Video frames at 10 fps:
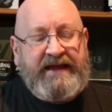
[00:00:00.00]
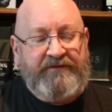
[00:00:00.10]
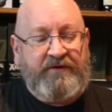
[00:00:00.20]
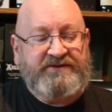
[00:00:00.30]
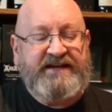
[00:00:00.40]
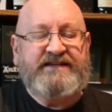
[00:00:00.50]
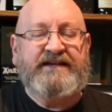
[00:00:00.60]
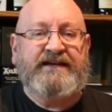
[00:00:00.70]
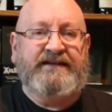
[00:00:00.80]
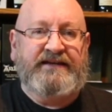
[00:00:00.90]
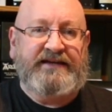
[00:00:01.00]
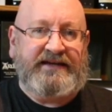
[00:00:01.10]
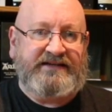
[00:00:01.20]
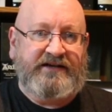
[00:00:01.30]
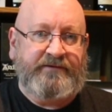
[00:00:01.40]
If I was tasting it
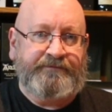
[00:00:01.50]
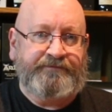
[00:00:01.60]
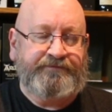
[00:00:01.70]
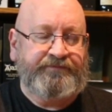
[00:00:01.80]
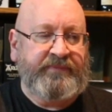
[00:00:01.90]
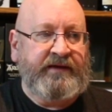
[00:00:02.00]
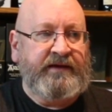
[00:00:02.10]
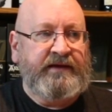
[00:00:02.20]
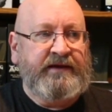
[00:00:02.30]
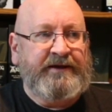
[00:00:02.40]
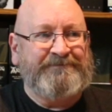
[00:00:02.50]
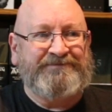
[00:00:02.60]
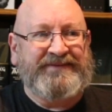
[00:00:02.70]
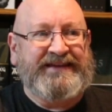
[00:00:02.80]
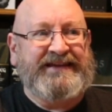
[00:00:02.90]
neat,
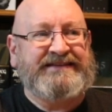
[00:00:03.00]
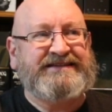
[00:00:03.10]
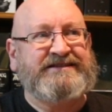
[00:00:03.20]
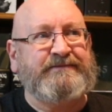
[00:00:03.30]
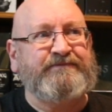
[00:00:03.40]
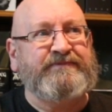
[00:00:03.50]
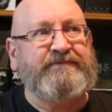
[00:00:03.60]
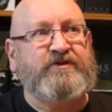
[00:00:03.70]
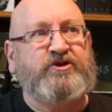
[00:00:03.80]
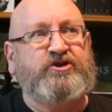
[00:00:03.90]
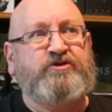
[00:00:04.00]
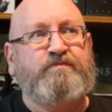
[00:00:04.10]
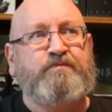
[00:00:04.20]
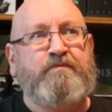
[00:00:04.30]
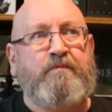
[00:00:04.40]
it's
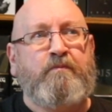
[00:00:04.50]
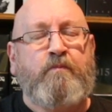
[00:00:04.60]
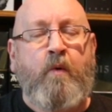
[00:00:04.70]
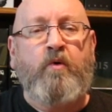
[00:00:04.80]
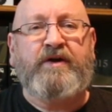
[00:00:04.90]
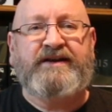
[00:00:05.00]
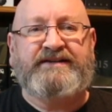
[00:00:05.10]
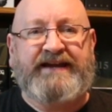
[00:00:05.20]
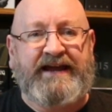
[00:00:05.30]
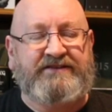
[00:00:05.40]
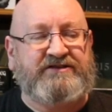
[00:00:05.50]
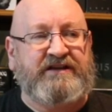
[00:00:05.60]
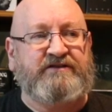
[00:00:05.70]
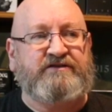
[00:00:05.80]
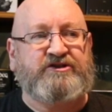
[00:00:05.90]
more
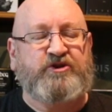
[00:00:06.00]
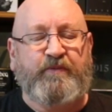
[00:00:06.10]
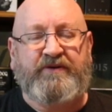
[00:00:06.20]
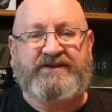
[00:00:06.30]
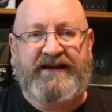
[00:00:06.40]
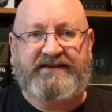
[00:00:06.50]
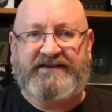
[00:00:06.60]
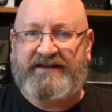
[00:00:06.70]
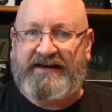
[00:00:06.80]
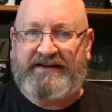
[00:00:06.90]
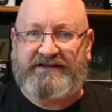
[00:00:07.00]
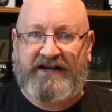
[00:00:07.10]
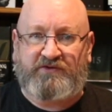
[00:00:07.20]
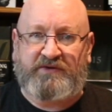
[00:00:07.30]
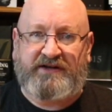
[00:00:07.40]
intense and super intense than any
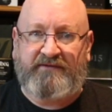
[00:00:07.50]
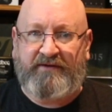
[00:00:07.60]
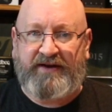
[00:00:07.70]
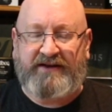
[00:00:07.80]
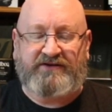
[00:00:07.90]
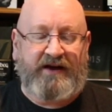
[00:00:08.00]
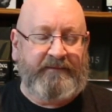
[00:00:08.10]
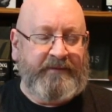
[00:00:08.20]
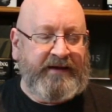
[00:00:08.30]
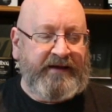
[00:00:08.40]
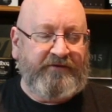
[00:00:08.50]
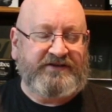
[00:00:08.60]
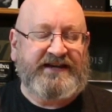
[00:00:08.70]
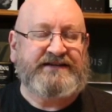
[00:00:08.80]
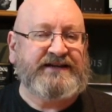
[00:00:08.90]
Scotch whiskey I've ever had. So if I
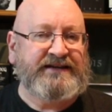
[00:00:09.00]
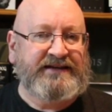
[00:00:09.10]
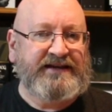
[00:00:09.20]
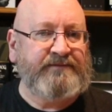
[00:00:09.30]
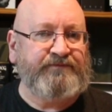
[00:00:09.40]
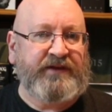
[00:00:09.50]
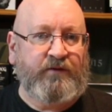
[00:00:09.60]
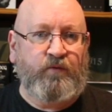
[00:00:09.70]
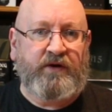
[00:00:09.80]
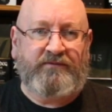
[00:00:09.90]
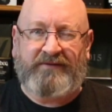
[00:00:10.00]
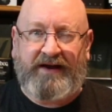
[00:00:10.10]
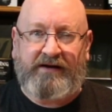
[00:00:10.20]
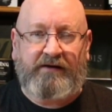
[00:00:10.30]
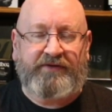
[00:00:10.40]
was tasting it neat, I
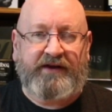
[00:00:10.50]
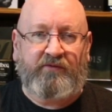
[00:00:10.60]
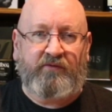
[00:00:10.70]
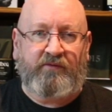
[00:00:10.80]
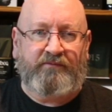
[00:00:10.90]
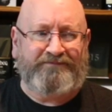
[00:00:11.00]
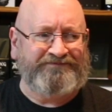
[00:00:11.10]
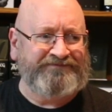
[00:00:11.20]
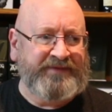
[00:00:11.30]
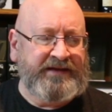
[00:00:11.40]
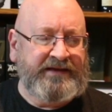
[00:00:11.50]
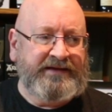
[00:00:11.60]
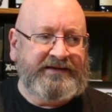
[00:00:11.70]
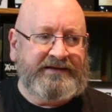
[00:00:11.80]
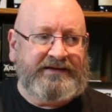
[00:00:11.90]
don't think
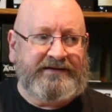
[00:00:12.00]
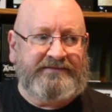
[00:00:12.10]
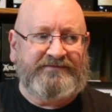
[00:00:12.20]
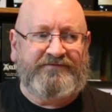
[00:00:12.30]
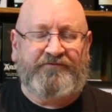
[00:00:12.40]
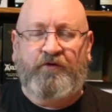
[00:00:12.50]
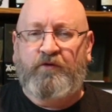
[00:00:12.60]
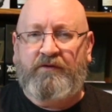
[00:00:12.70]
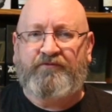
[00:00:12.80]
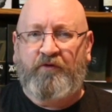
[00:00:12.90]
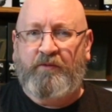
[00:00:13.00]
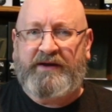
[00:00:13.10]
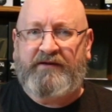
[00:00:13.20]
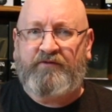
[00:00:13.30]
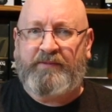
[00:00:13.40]
it would fool
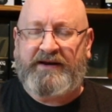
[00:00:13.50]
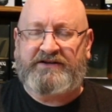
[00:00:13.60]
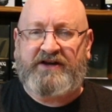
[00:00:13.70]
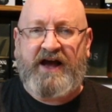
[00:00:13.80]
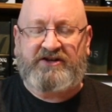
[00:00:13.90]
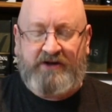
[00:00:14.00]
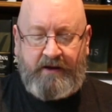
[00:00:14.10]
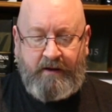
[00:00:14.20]
me for being a Scotch.